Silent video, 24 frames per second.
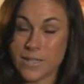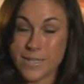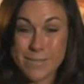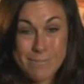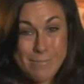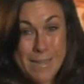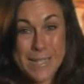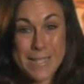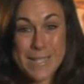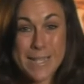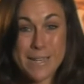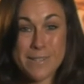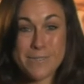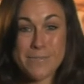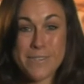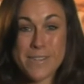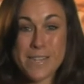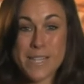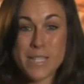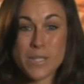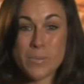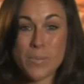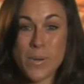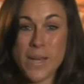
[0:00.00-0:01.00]
That's it for
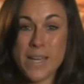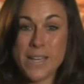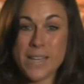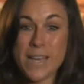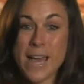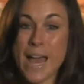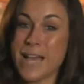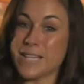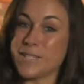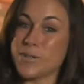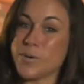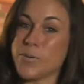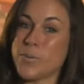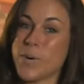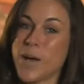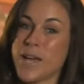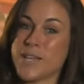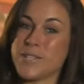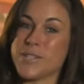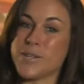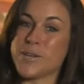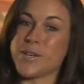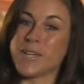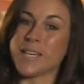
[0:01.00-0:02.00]
this week. As
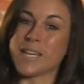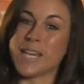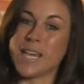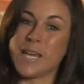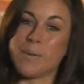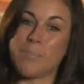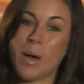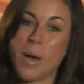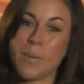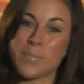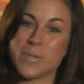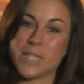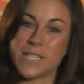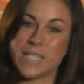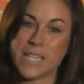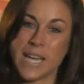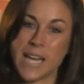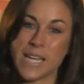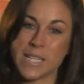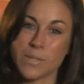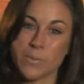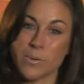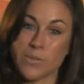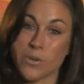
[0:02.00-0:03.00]
always, you can keep up to
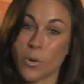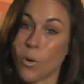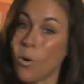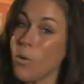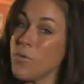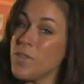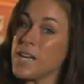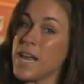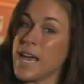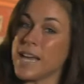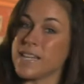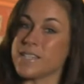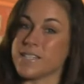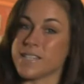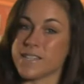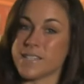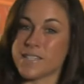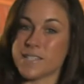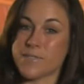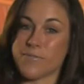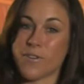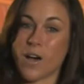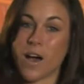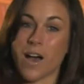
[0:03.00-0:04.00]
date with all the
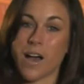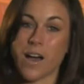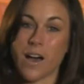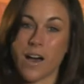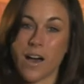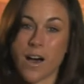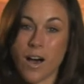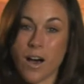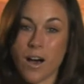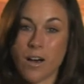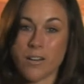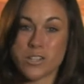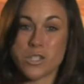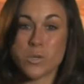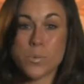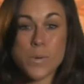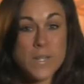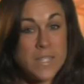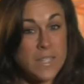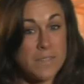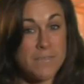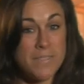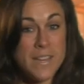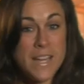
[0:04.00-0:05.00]
latest via our
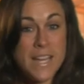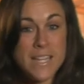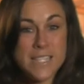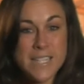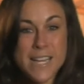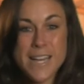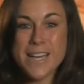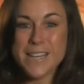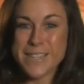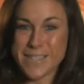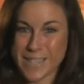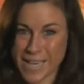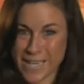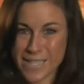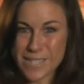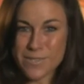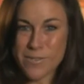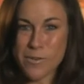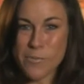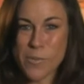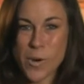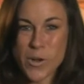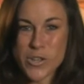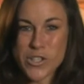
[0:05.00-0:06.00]
Twitter feed. Thanks
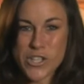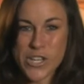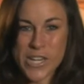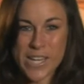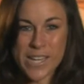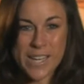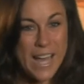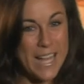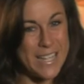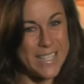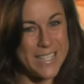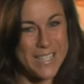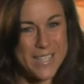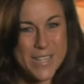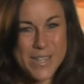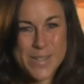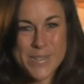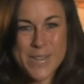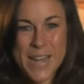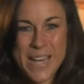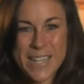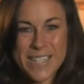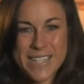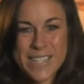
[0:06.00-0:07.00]
for watching and see
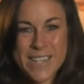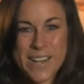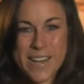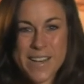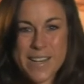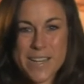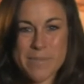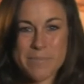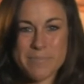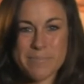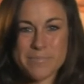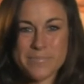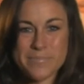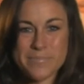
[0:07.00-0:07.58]
you next time.